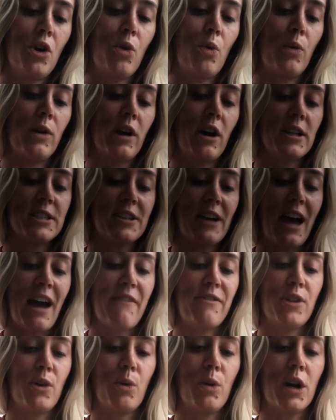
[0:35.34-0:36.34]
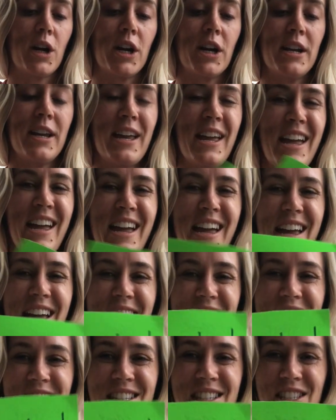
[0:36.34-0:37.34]
We also have the word
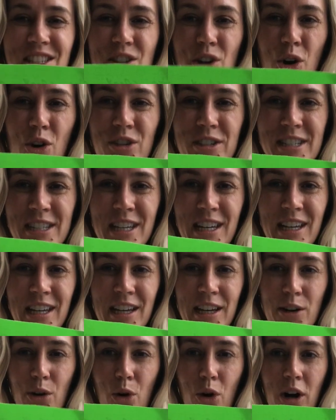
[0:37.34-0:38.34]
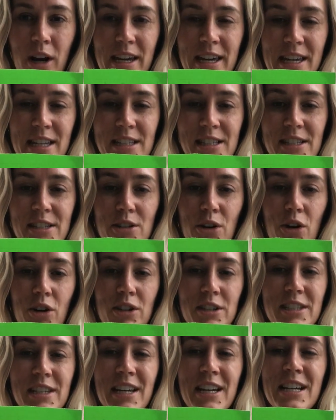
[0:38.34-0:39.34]
insulted or
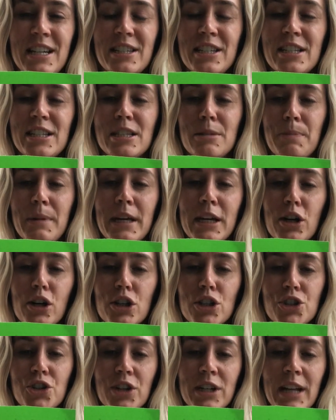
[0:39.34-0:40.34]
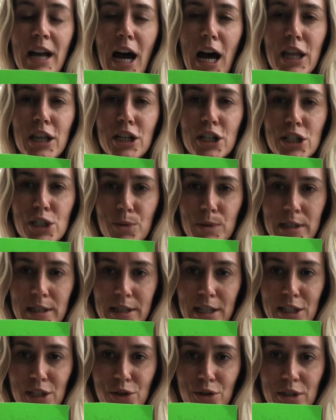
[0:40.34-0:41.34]
insult, to speak or treat others with
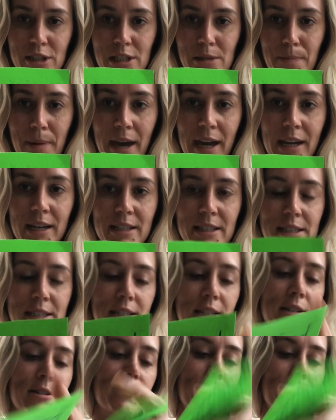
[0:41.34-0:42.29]
disrespect.